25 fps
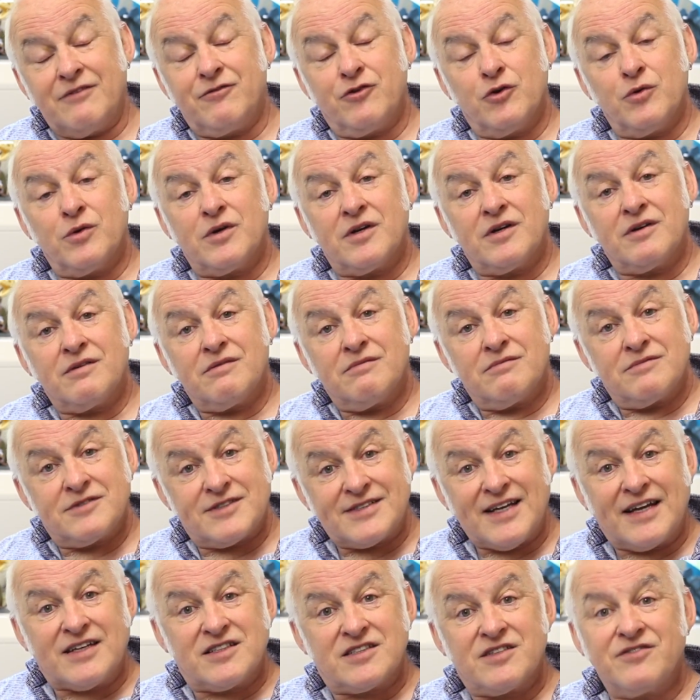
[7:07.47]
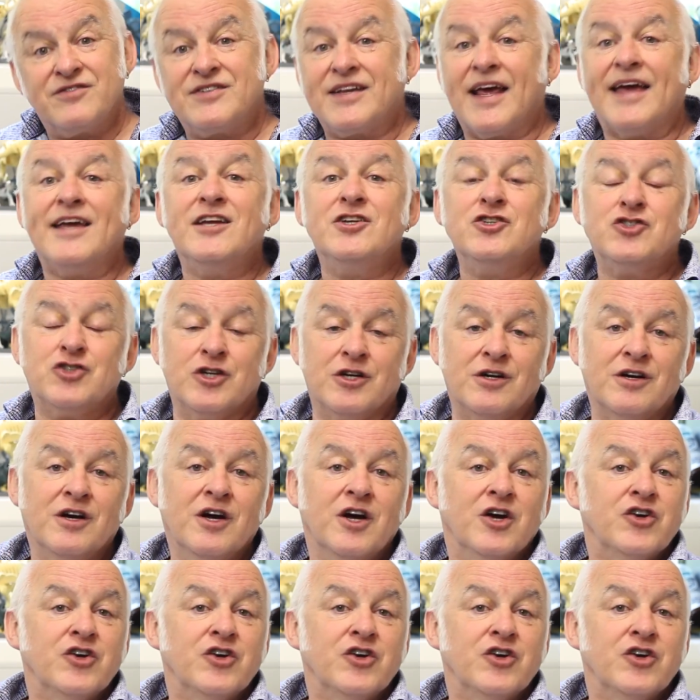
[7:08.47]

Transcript: you a sense of danger.